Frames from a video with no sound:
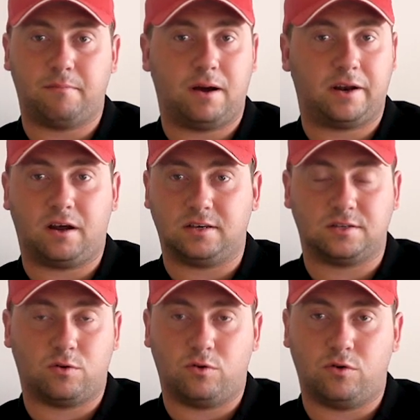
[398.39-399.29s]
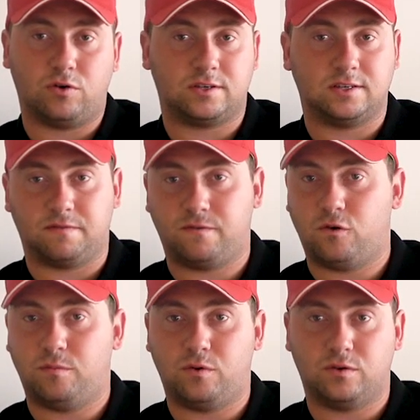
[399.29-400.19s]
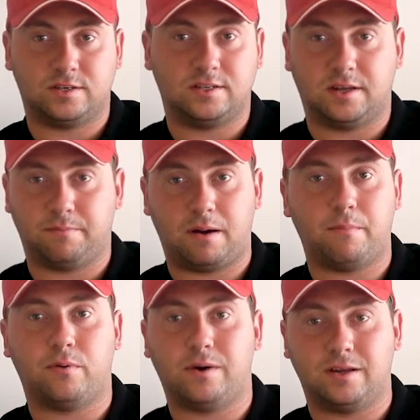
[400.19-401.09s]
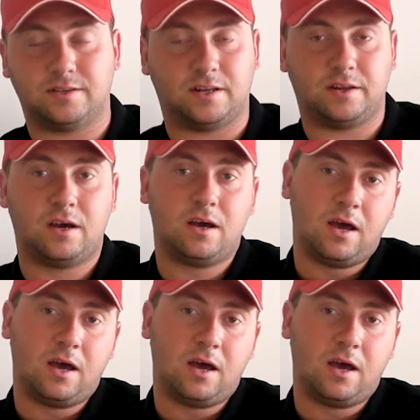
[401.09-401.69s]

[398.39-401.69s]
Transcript: buying nice store horses and form horses and bumper winners and